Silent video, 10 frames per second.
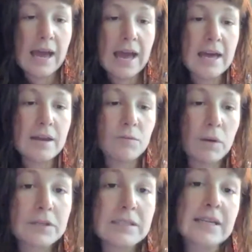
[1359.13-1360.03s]
And
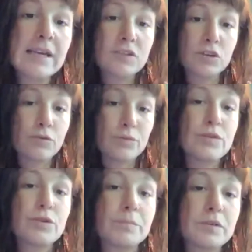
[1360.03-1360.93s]
when we sing as a
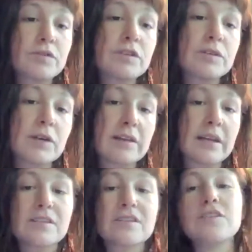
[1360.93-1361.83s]
group, usually what I
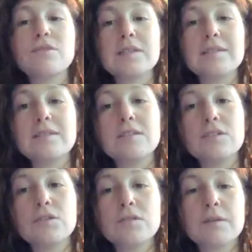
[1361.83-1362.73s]
like to do is
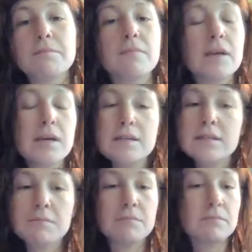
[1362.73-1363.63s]
do some
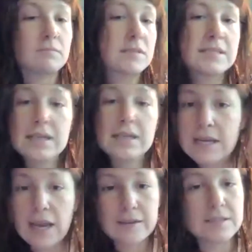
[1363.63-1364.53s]
some
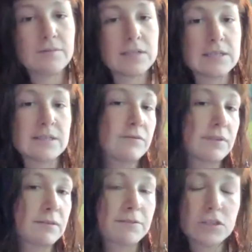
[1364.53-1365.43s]
singing activities,
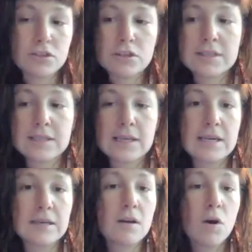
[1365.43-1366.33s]
even if it's just
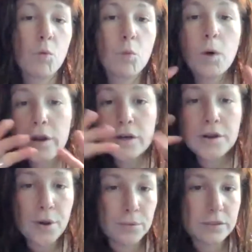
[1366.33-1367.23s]
singing one
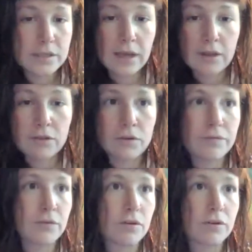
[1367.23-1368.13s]
note together
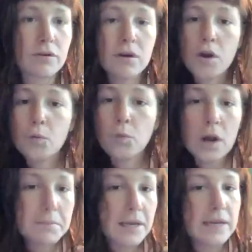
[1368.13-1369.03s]
for
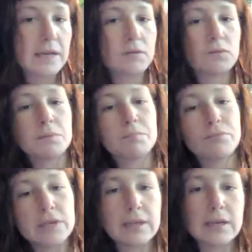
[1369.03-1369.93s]
one minute with
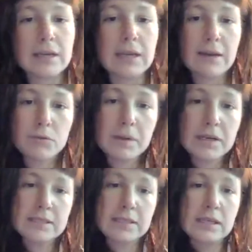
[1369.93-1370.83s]
breathing and everybody
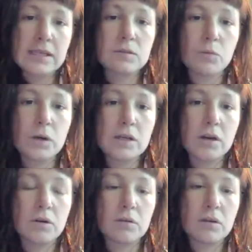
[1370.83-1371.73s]
singing the one
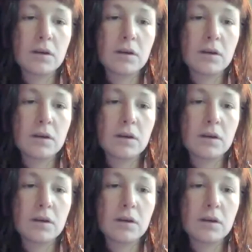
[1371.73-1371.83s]
note.